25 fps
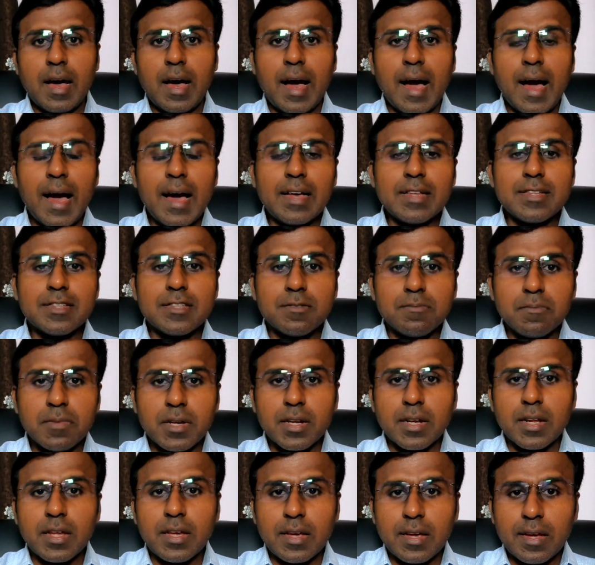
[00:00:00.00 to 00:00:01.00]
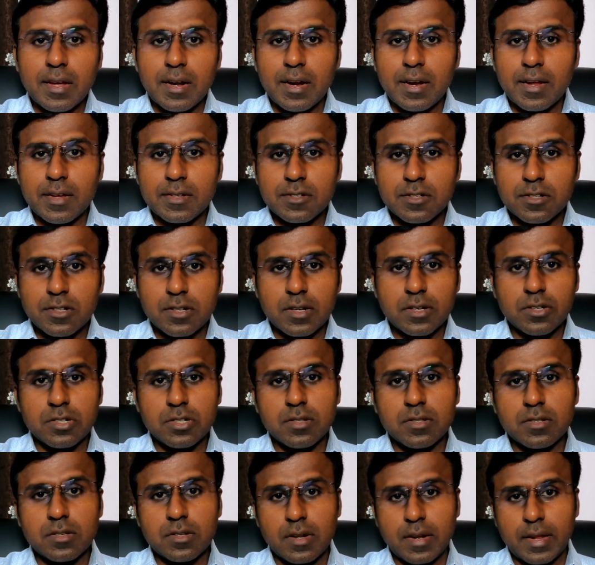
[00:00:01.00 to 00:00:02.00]
as many
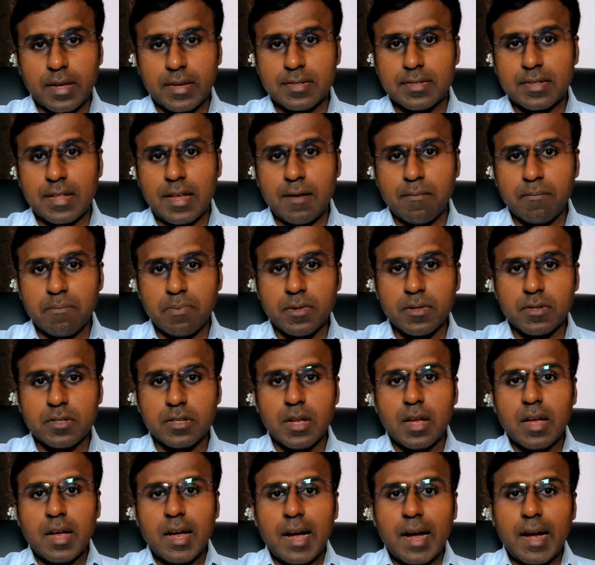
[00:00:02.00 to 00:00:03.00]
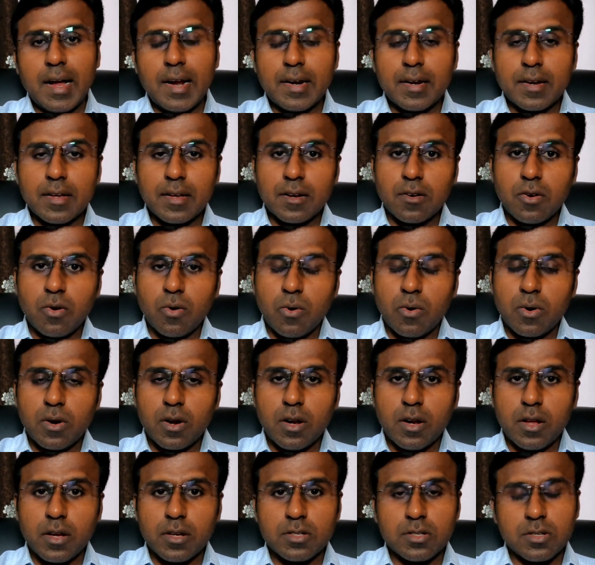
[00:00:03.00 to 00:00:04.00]
illustrations and examples and uh,
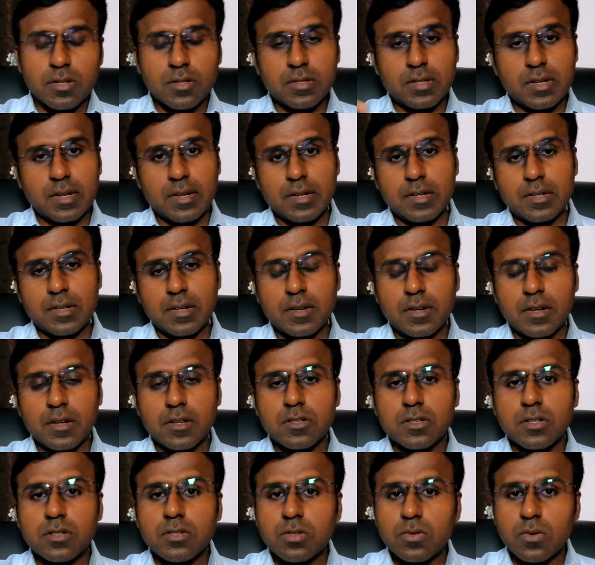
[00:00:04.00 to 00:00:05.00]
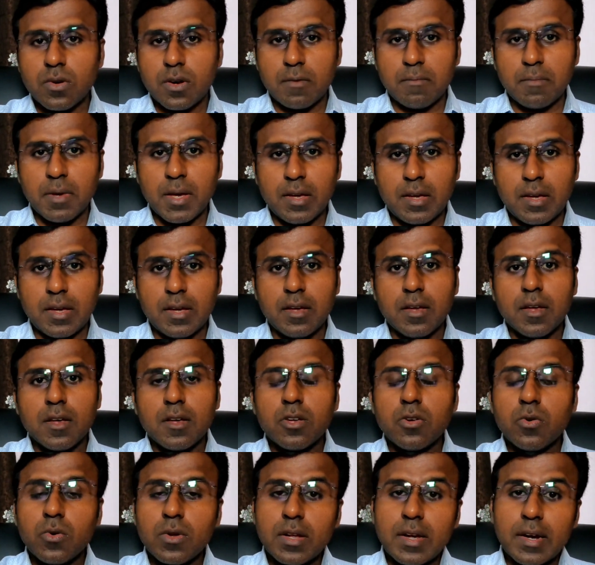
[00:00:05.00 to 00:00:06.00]
correlations and integrations you are making
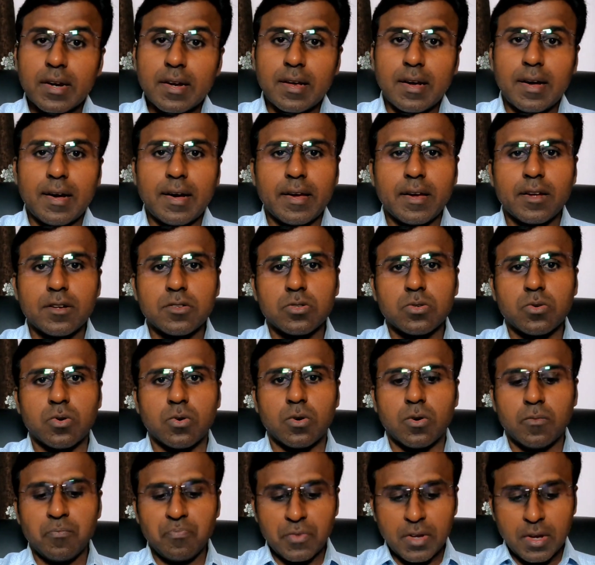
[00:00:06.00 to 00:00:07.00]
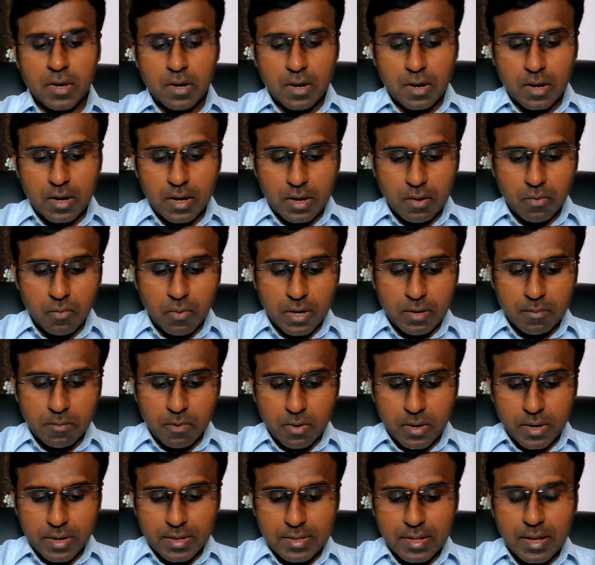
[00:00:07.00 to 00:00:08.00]
you will get a higher score uh, one
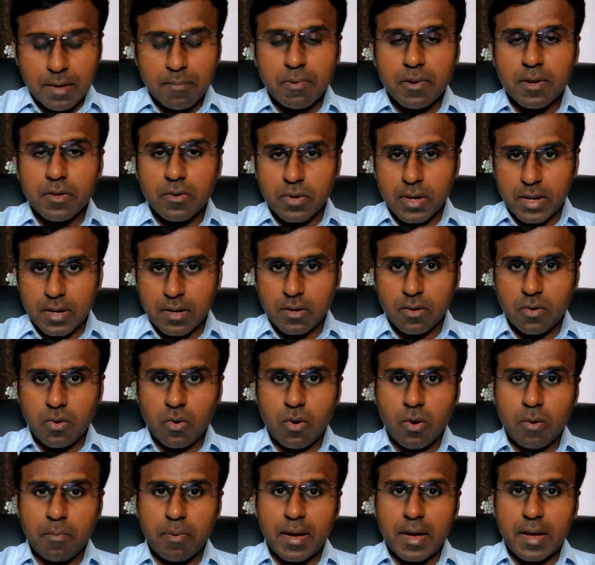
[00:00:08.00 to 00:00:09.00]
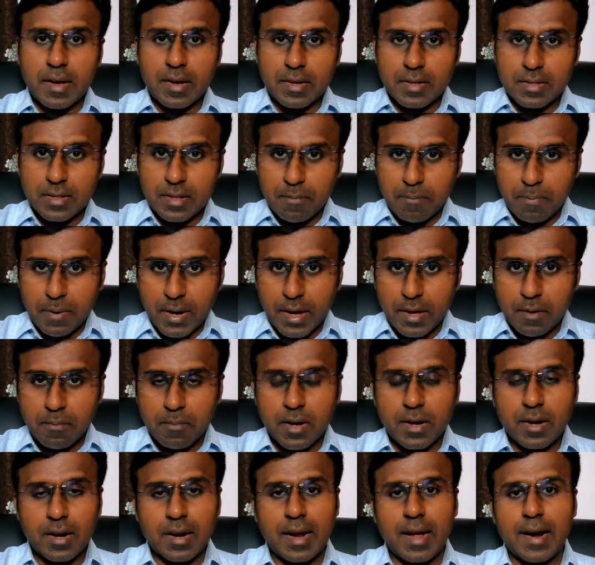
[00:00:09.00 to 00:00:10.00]
more example you can go back in the
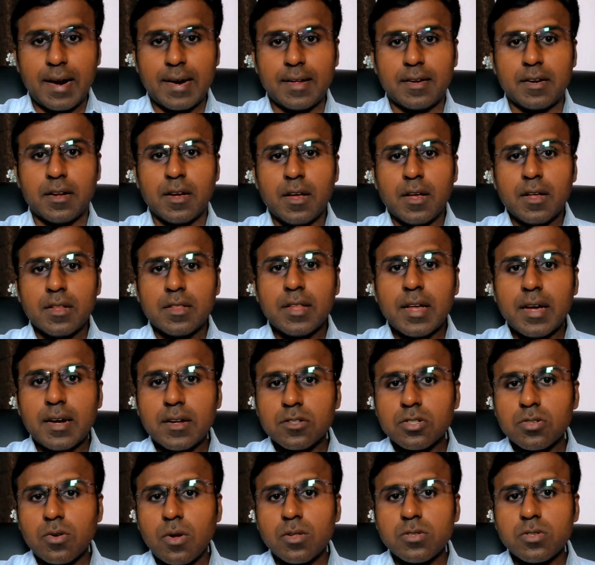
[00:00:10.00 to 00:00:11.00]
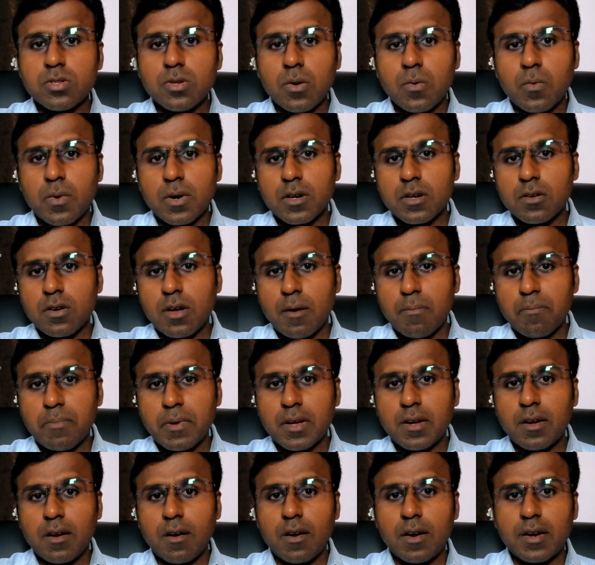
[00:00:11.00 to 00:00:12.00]
primate ladder there is also one
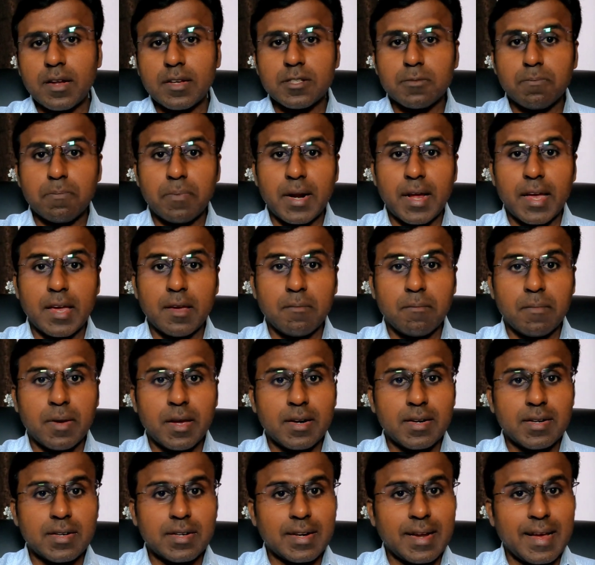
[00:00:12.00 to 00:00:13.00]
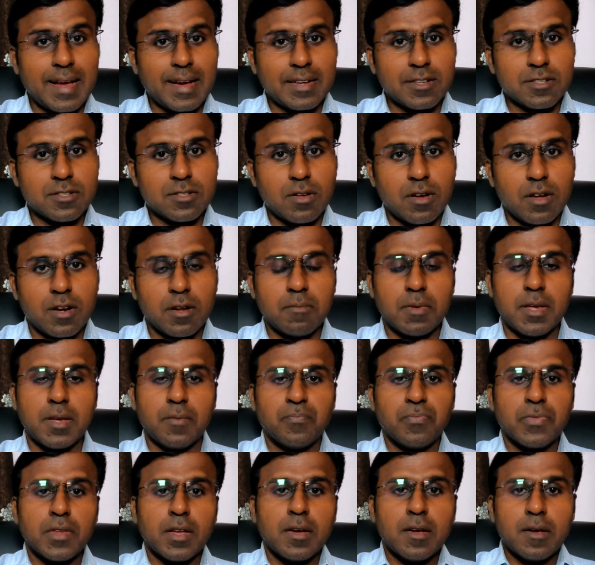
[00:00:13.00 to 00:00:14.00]
topic called as primate
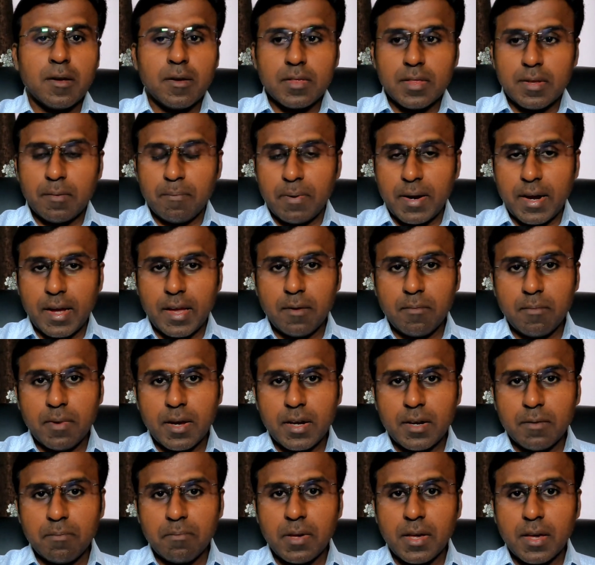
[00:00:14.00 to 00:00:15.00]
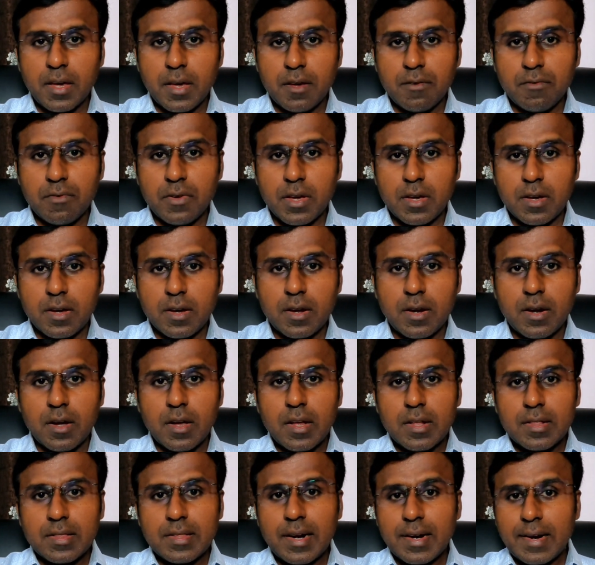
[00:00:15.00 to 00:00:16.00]
taxonomy the primate
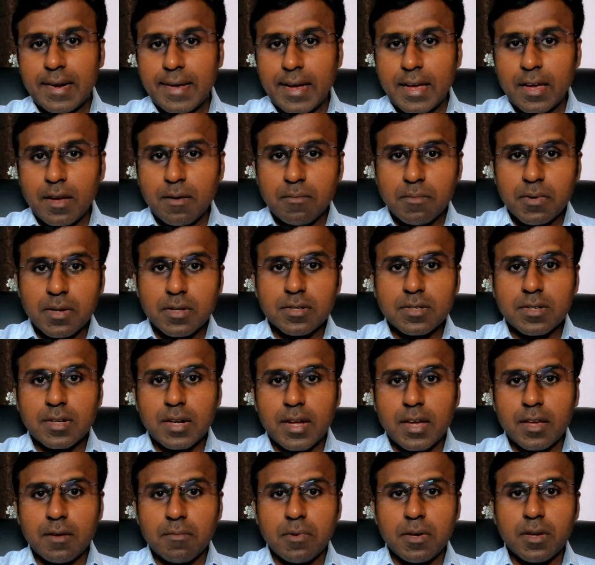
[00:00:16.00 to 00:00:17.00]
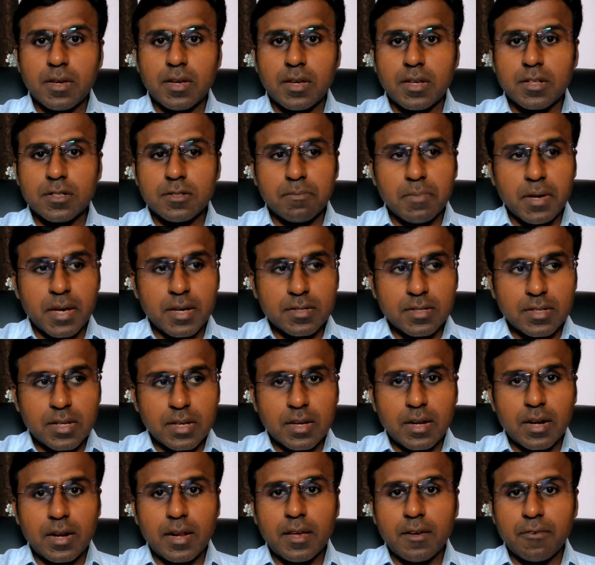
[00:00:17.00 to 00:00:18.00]
behavior that I am describing is
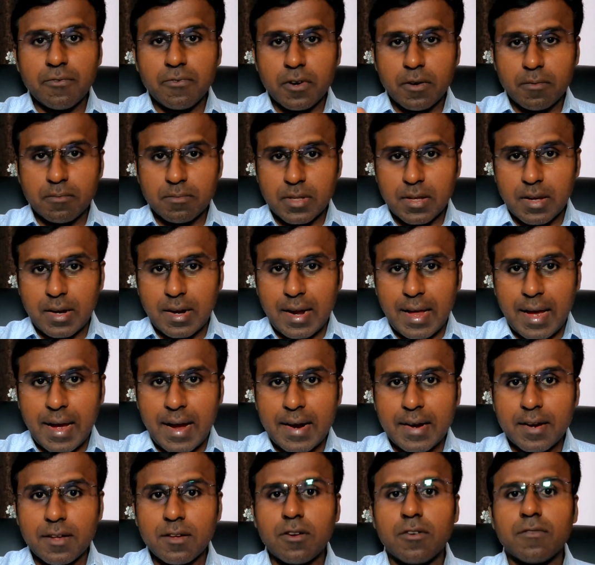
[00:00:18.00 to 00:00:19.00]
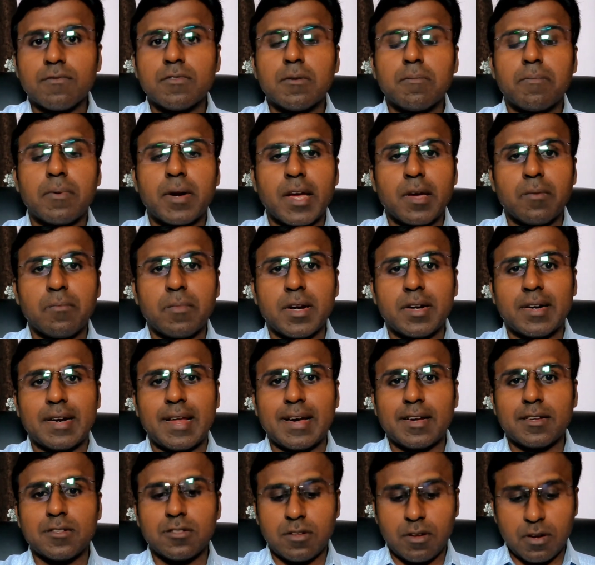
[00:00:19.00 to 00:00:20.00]
basically from the ladder of the primate
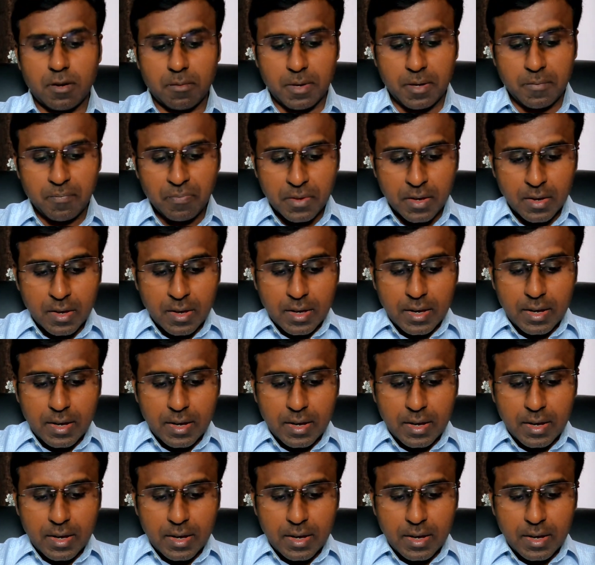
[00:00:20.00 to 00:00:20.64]
taxonomy.